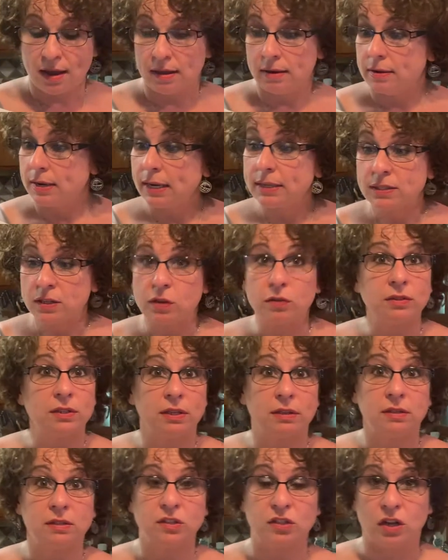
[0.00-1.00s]
Next goes in
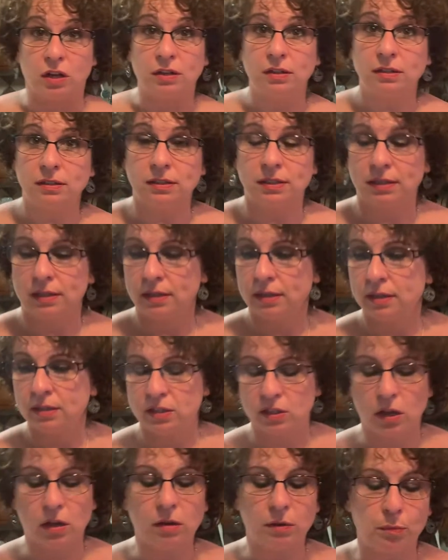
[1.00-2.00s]
the salt.
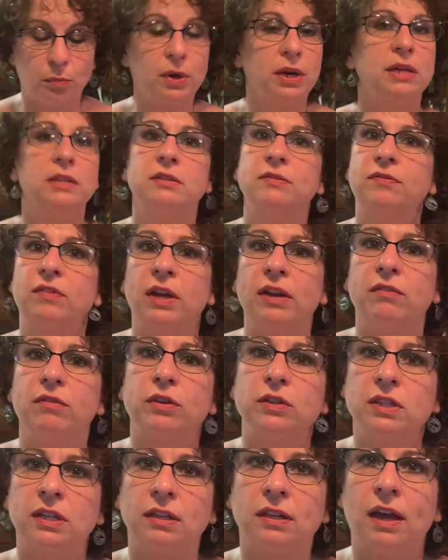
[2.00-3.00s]
Salt brings flavor
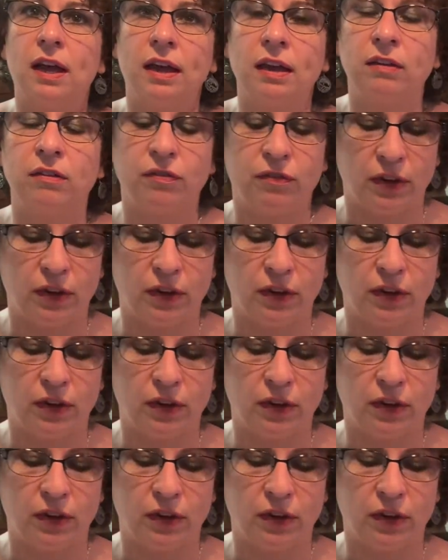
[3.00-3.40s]
to life.